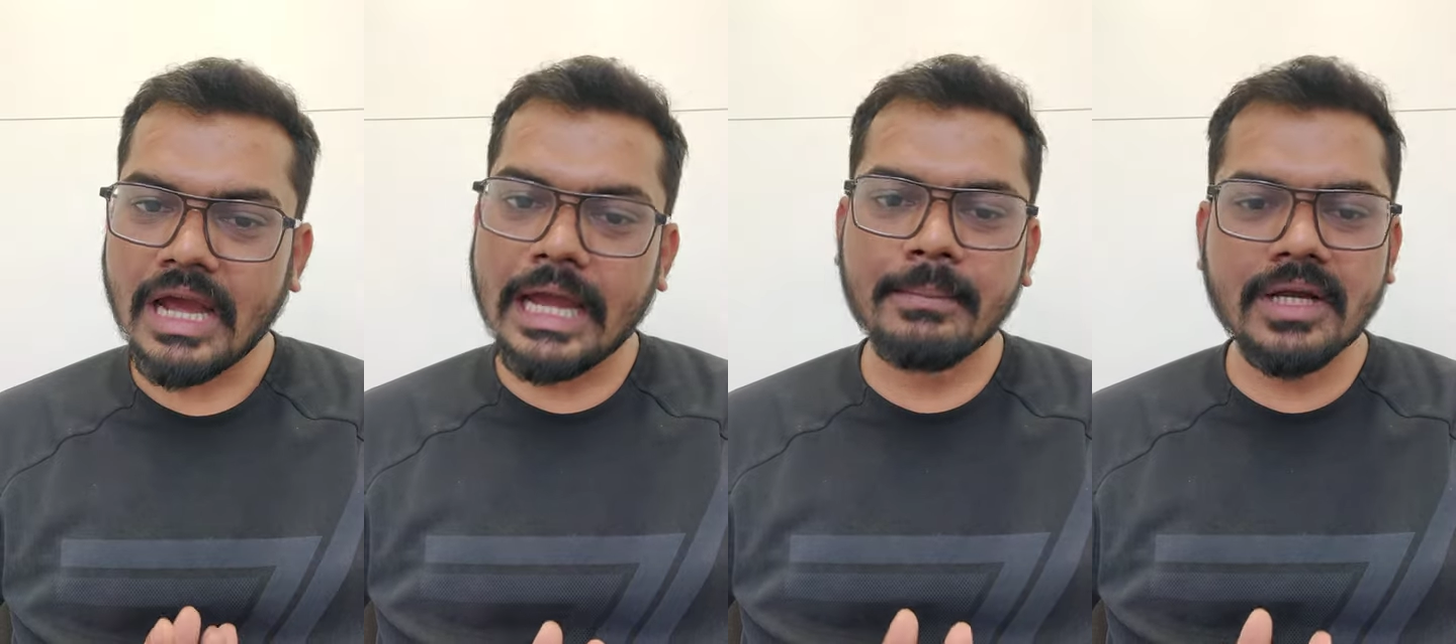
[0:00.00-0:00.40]

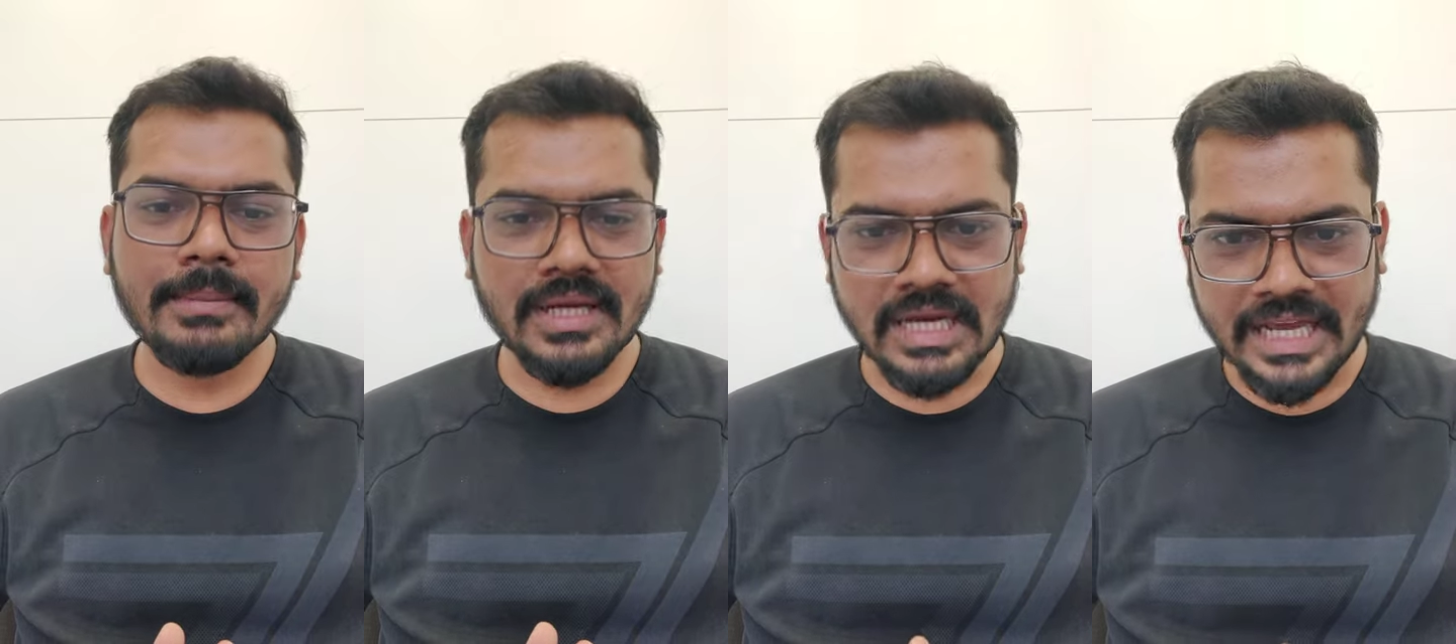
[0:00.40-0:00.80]
i am
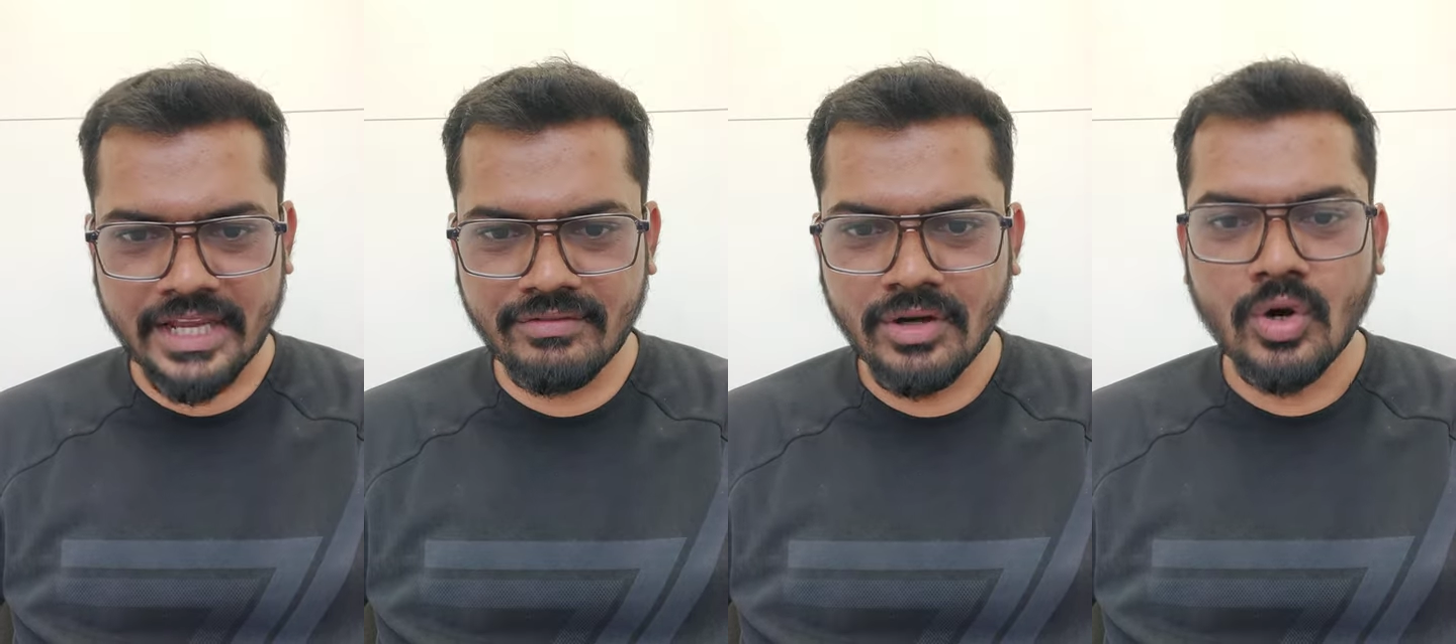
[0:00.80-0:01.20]
coming
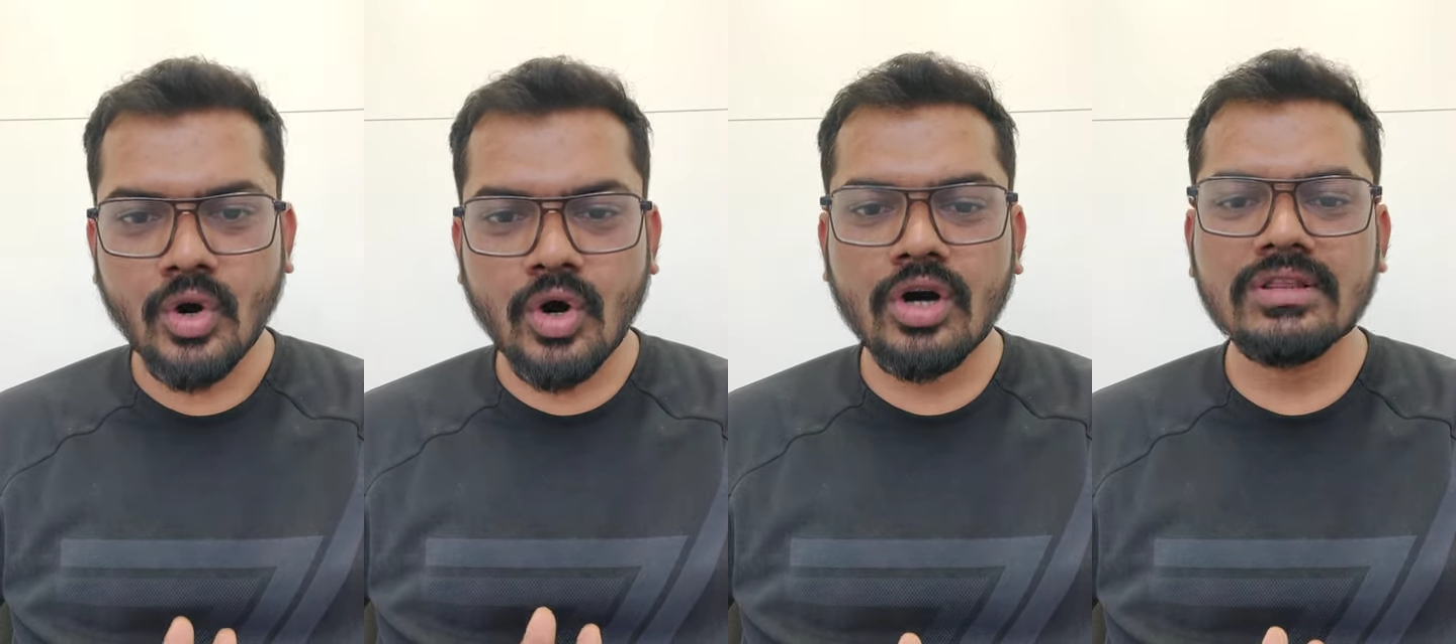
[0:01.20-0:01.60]

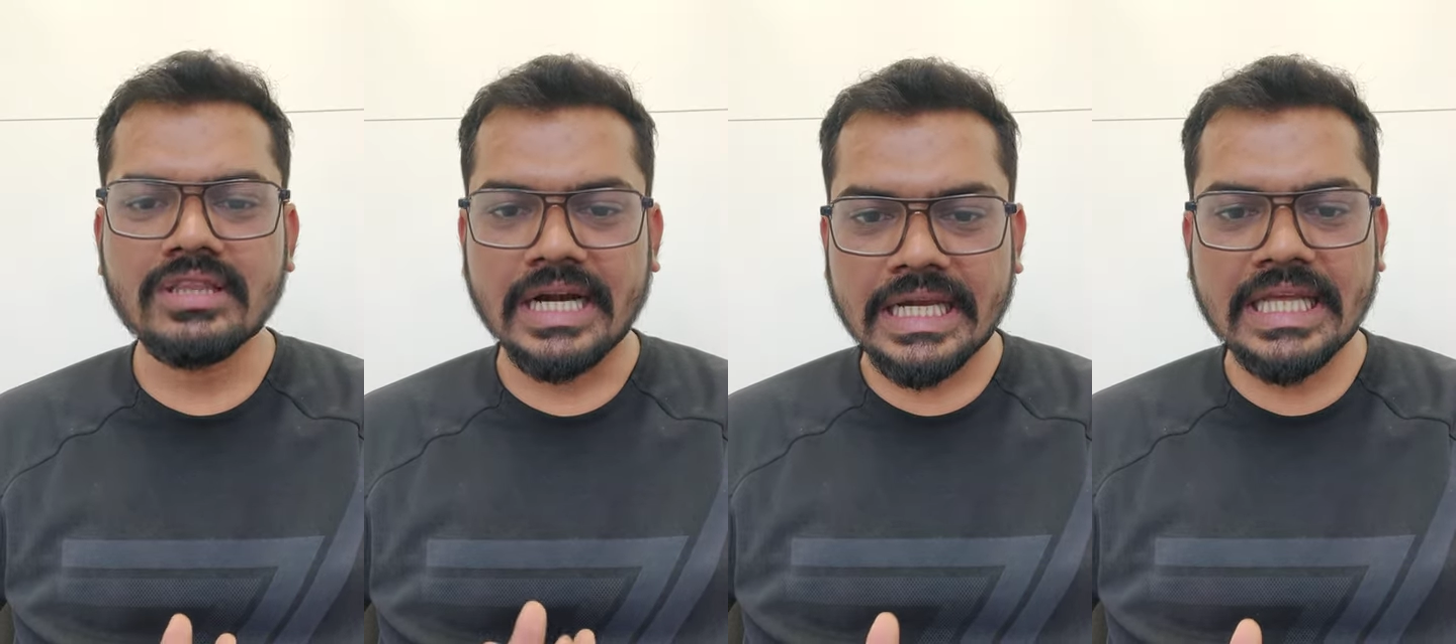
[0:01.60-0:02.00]
live on
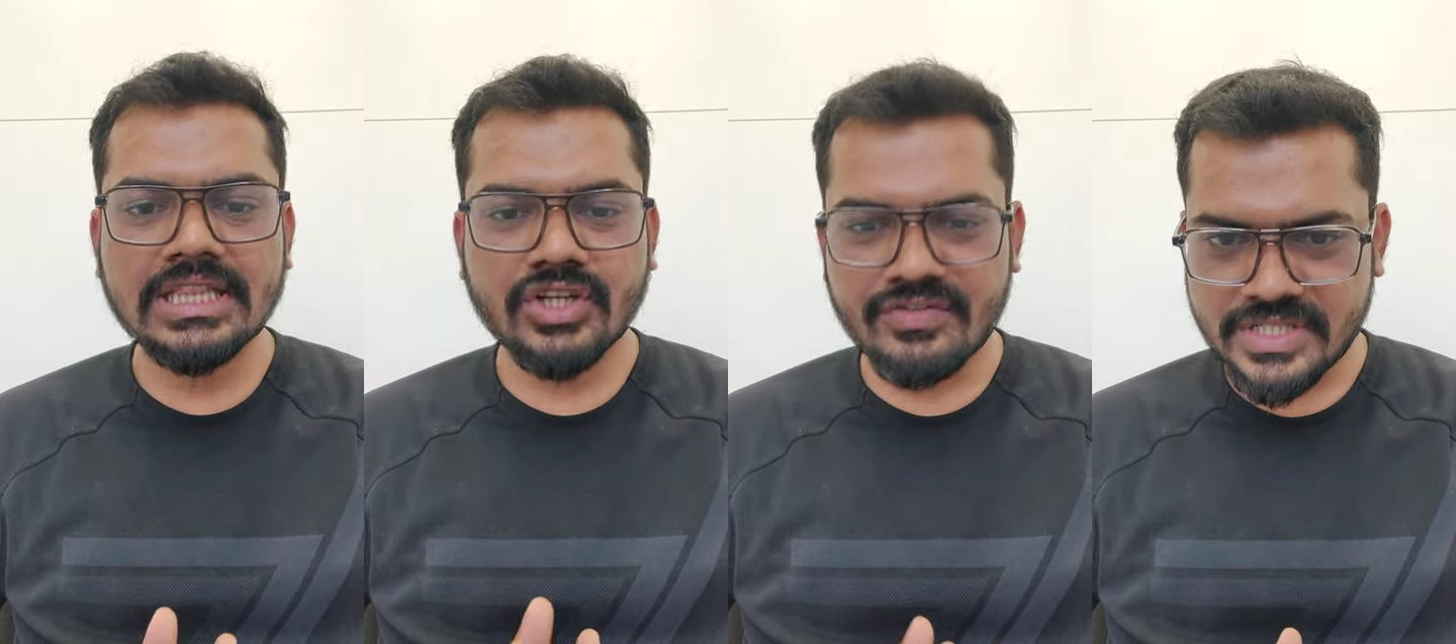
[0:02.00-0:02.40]

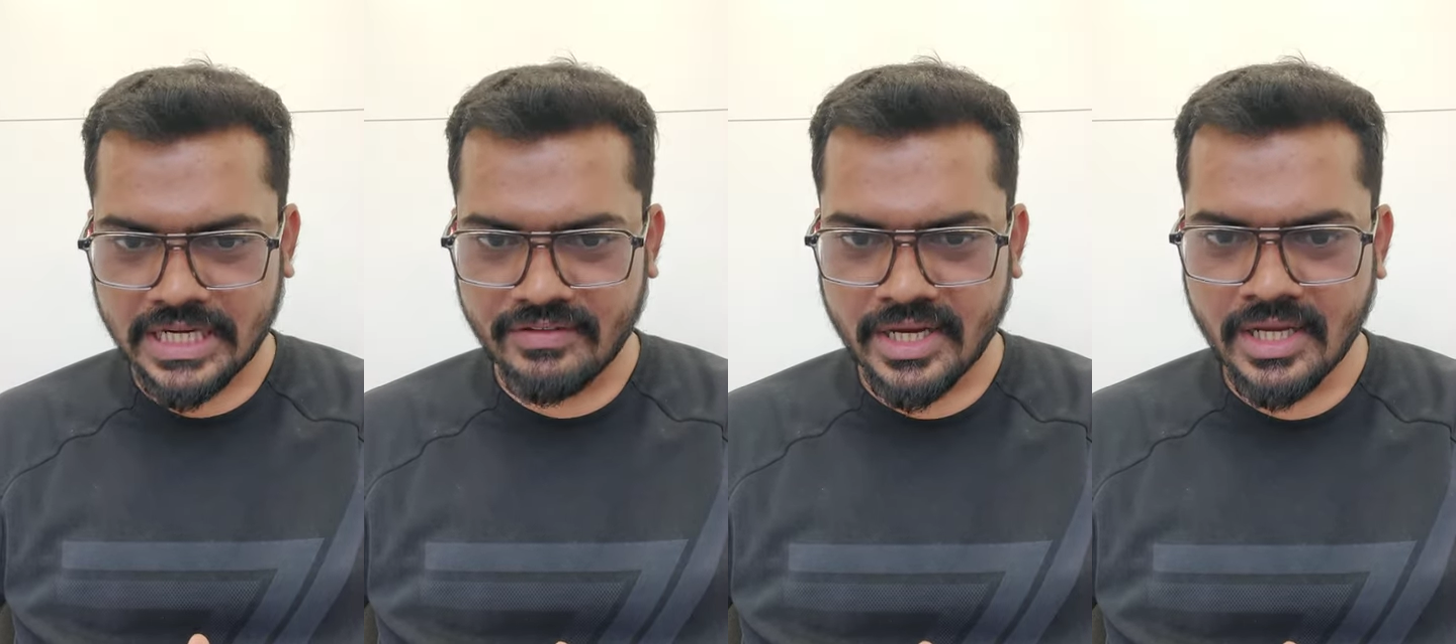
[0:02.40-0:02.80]
13th of
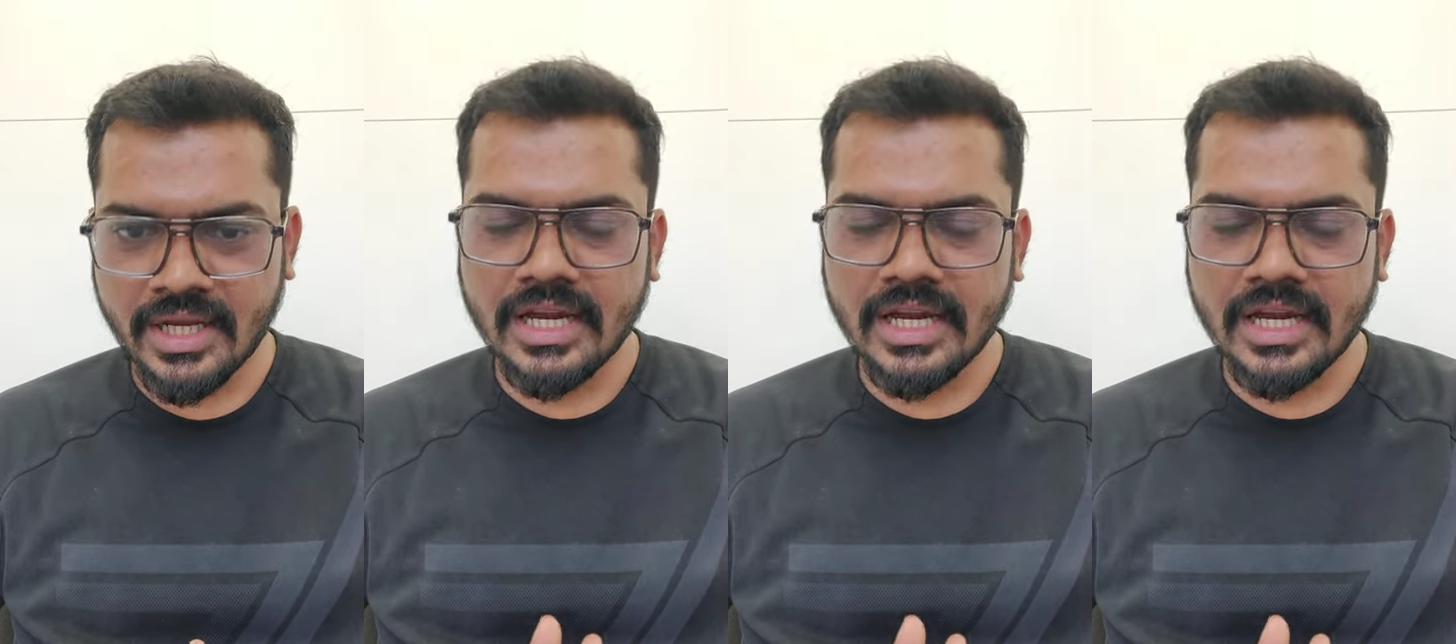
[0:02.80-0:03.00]
january